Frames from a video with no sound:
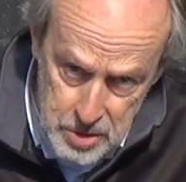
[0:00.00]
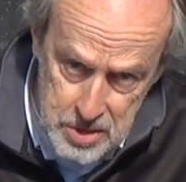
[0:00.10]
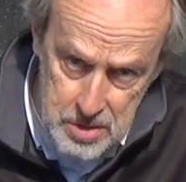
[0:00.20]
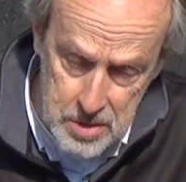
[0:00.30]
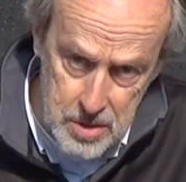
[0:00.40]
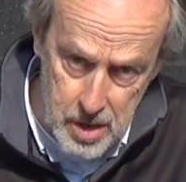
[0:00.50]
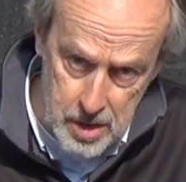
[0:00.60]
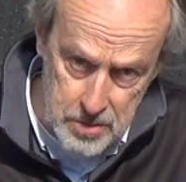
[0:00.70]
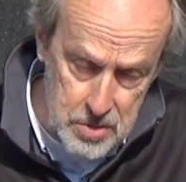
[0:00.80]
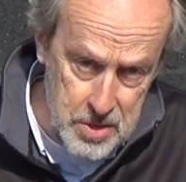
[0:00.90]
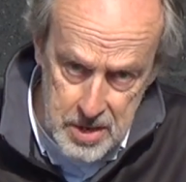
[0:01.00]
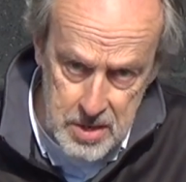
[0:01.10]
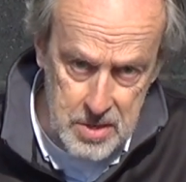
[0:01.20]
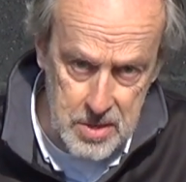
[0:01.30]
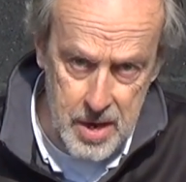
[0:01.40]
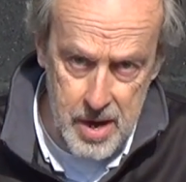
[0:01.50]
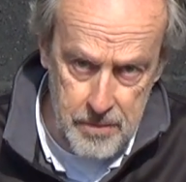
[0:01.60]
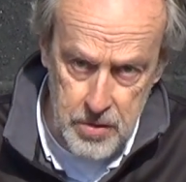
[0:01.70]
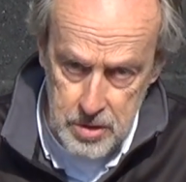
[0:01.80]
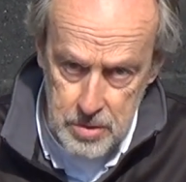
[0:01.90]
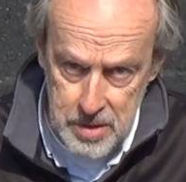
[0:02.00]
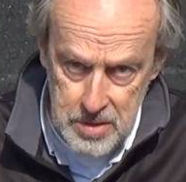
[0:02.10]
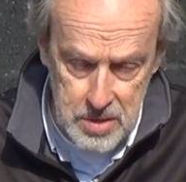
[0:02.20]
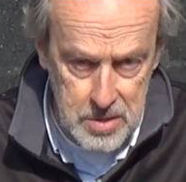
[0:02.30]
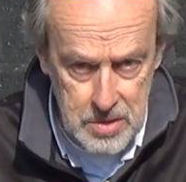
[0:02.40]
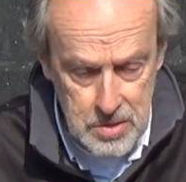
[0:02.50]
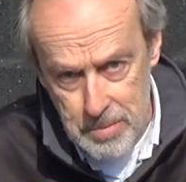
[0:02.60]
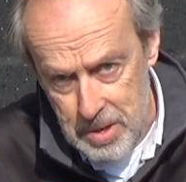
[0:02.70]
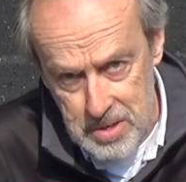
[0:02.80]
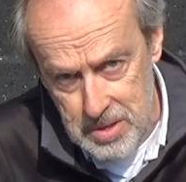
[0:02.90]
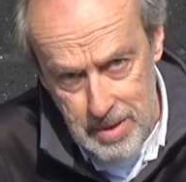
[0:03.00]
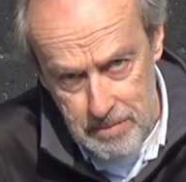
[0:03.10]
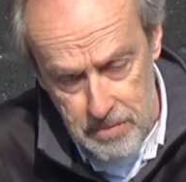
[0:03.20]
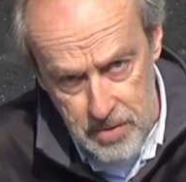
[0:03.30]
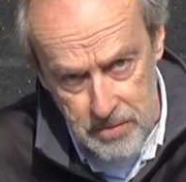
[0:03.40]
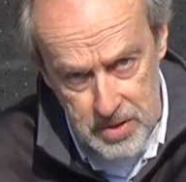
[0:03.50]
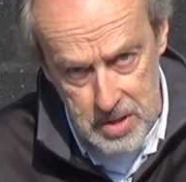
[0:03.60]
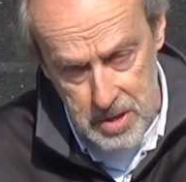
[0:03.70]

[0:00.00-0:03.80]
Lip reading: UK didn't get Africa Twins until they went to 750,